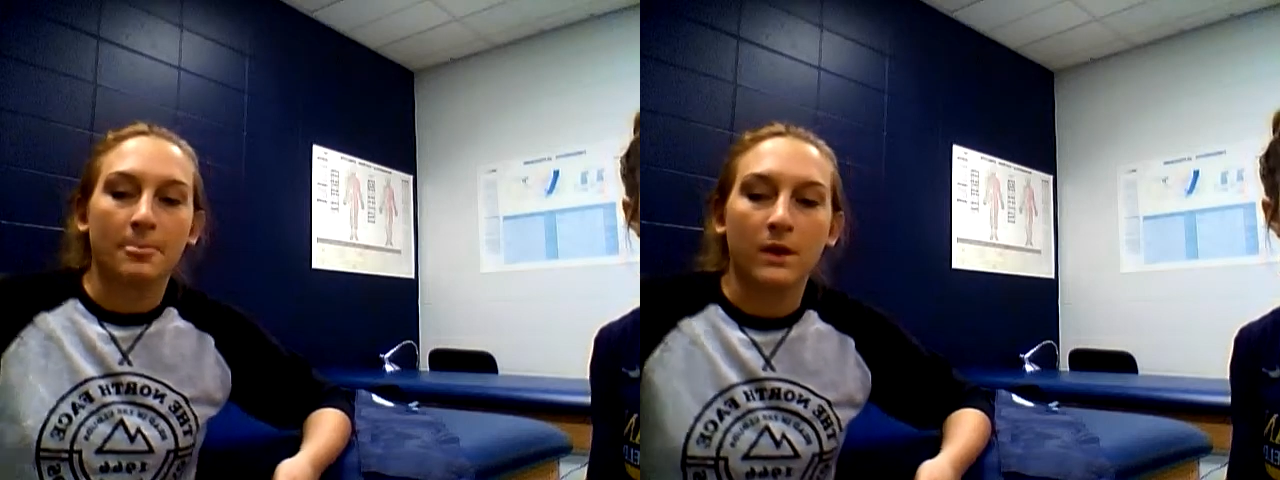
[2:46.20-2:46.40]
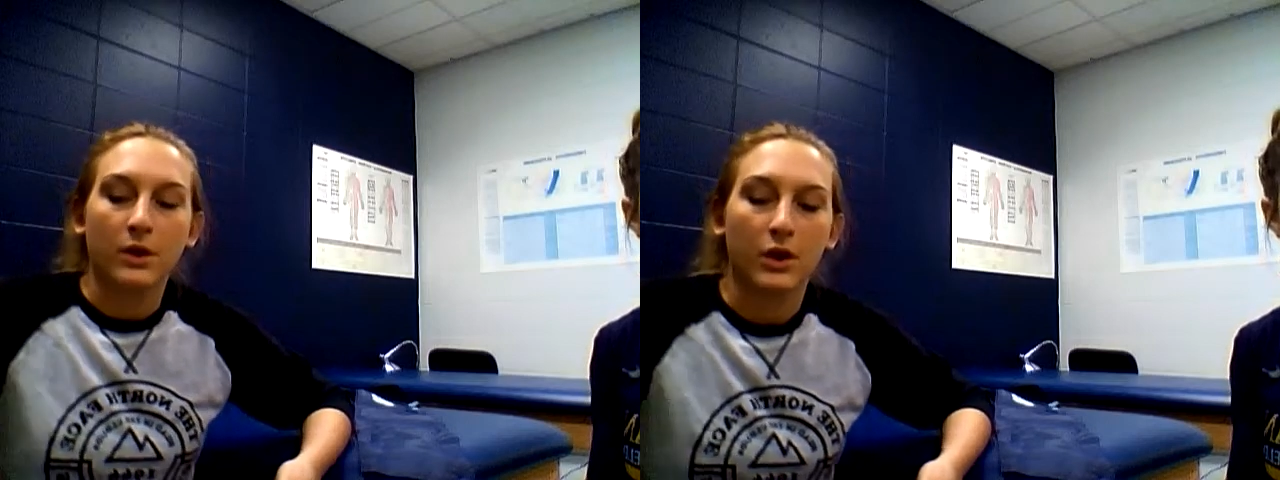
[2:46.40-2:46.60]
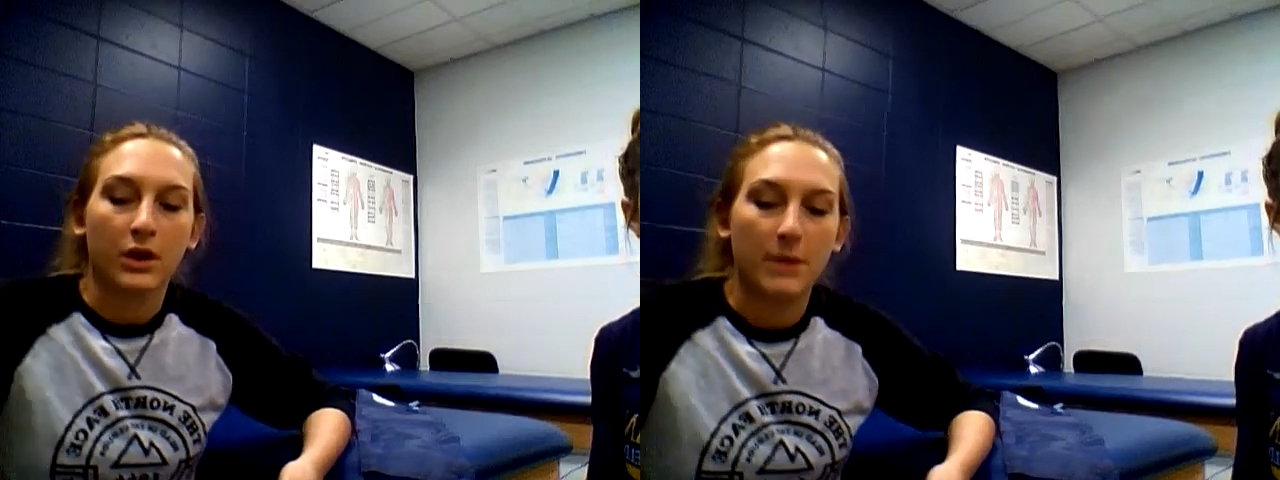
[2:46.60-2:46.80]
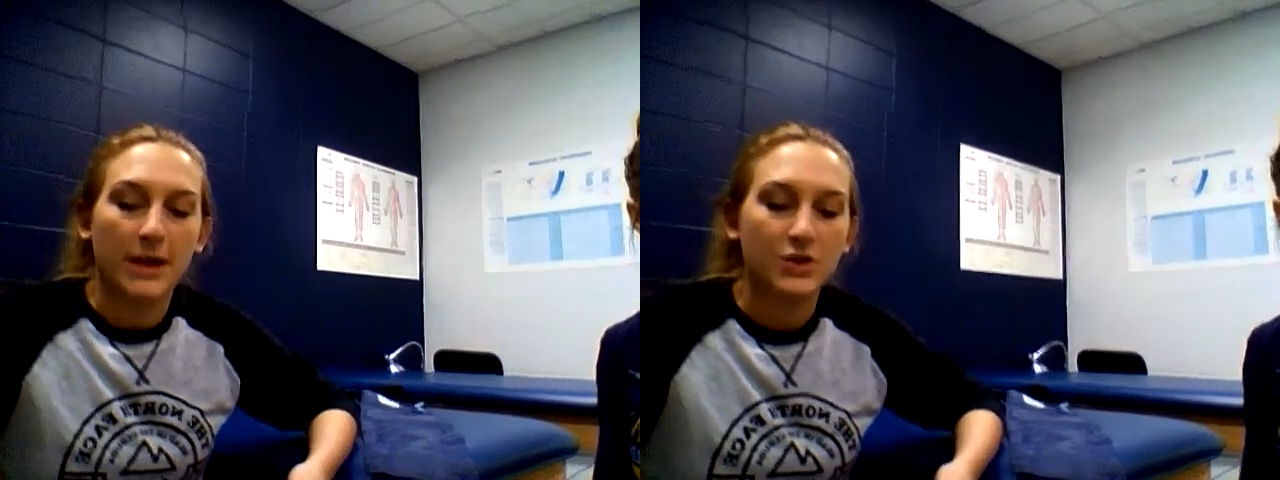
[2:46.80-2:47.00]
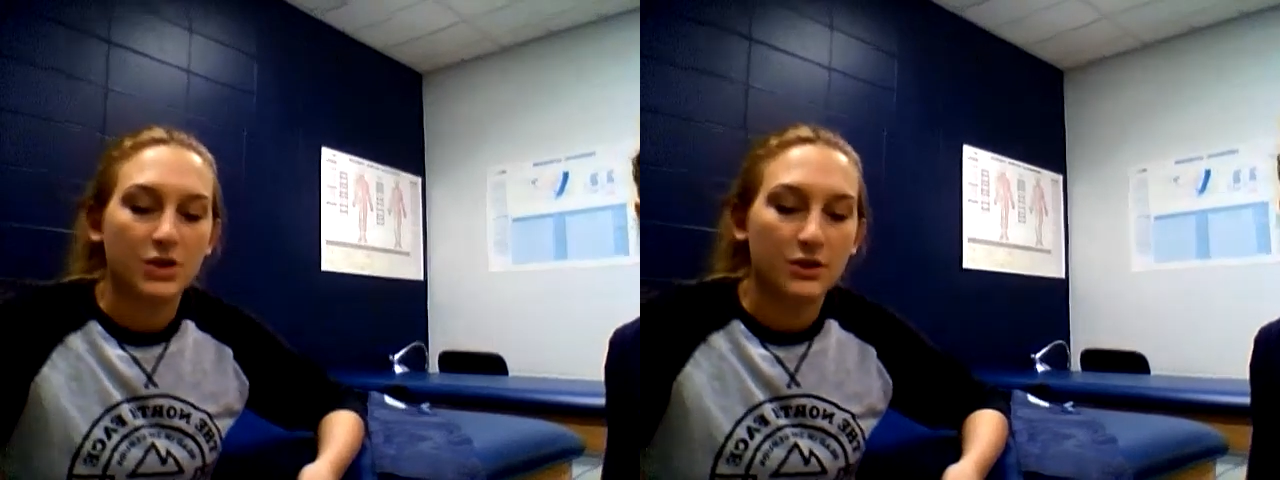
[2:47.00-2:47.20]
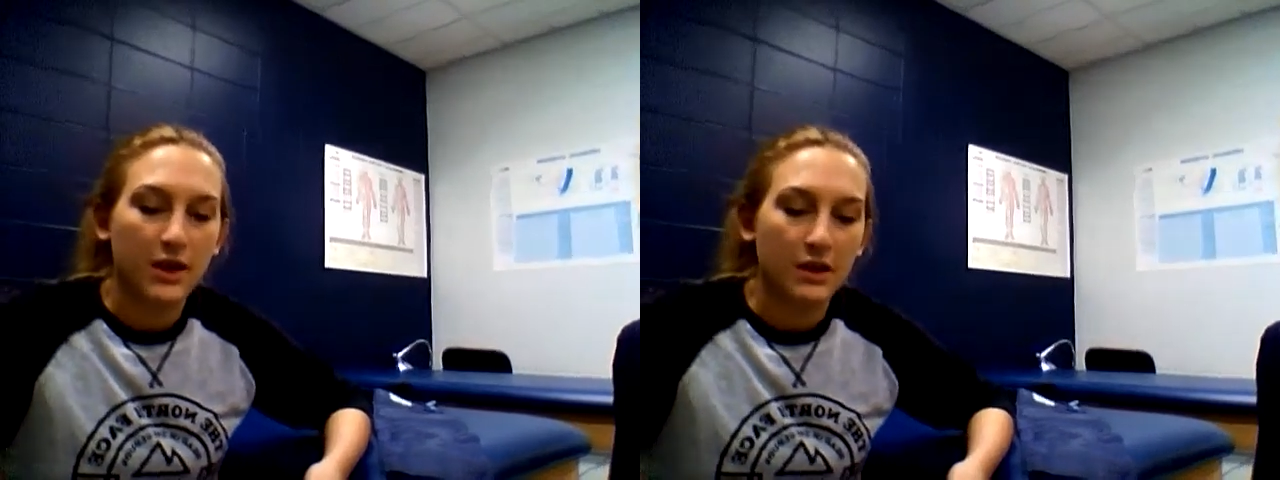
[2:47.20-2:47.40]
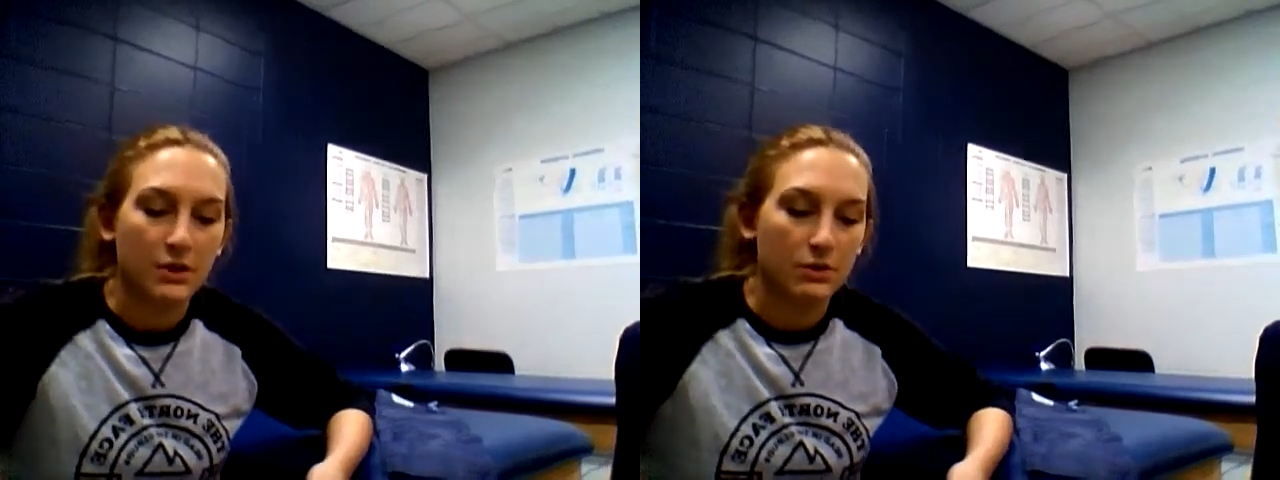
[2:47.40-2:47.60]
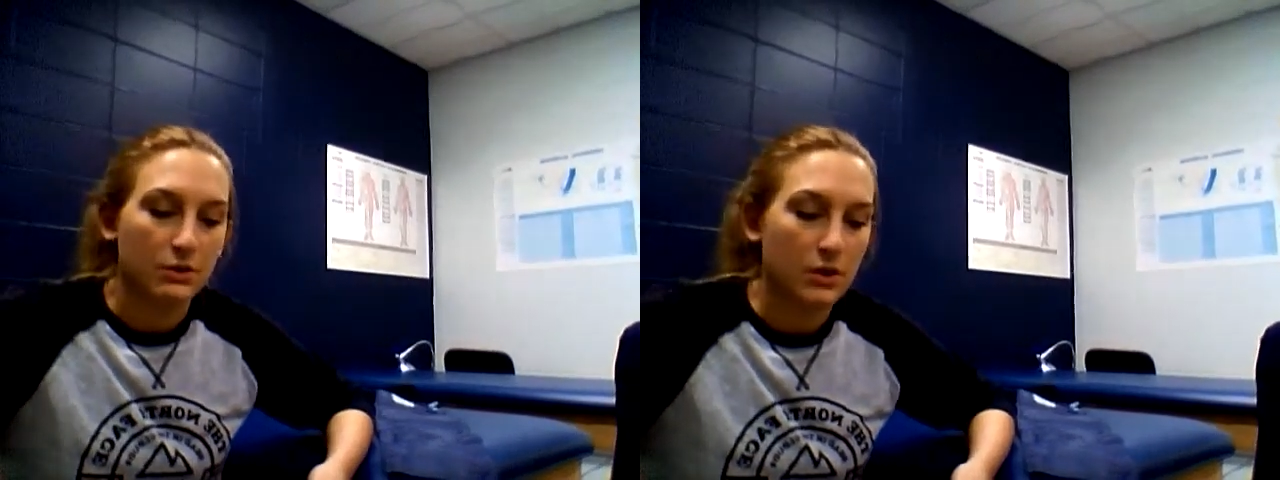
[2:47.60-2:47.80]
You're going to make sure that
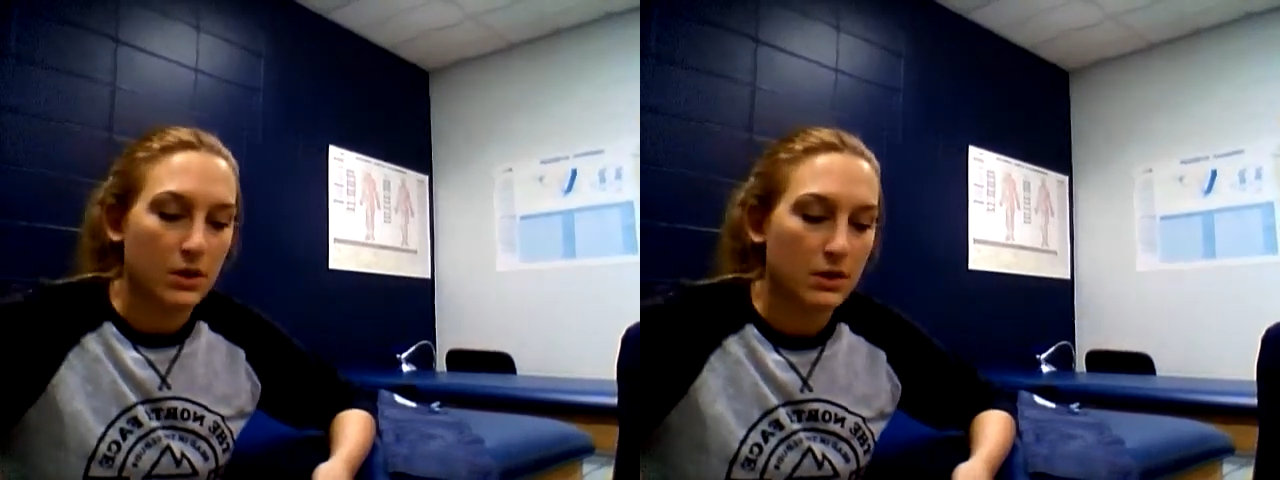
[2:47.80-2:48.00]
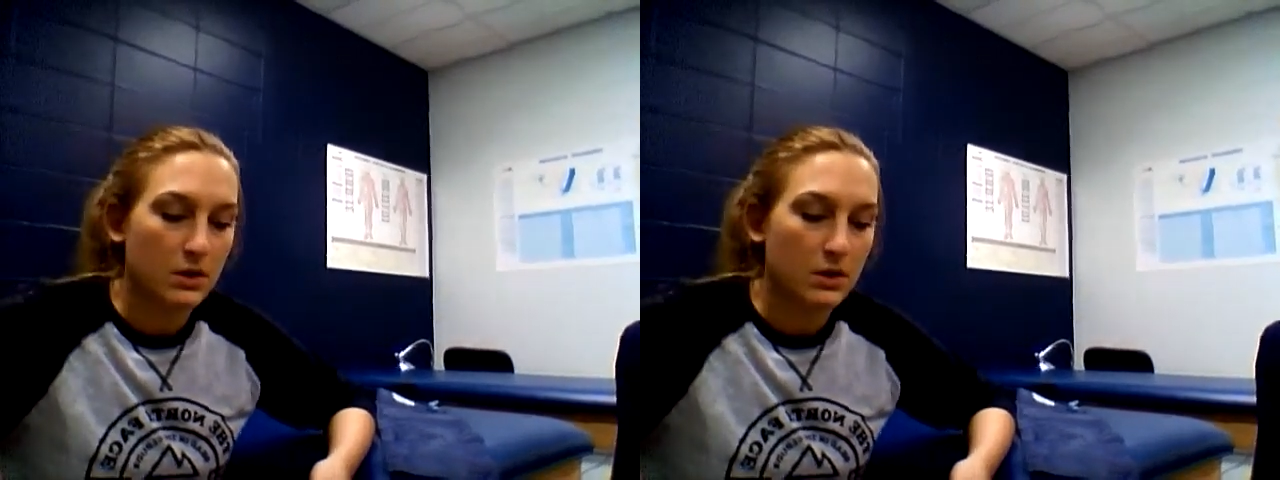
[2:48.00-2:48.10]
you